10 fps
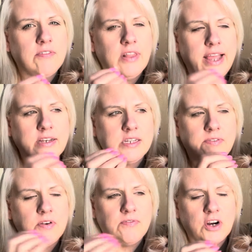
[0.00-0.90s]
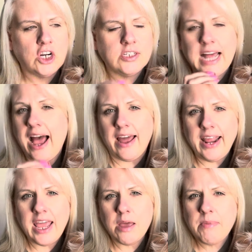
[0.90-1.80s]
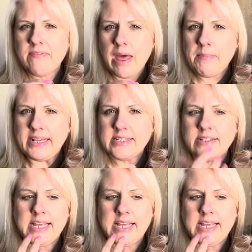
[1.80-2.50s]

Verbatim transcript: like different furs on him, if that makes sense.